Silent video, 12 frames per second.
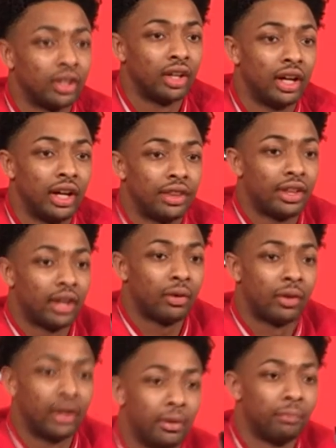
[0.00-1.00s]
I think
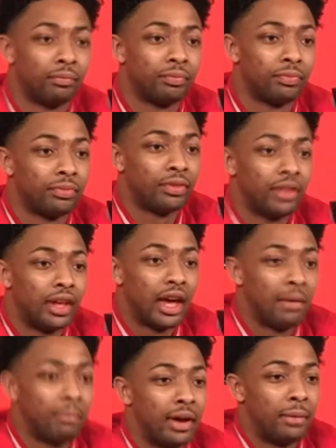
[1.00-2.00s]
when I'm
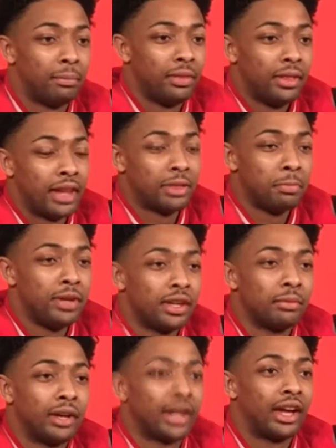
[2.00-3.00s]
at the peak
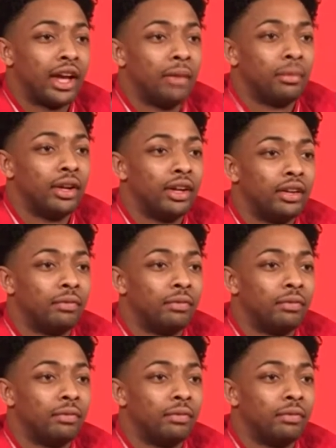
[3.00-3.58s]
of my game,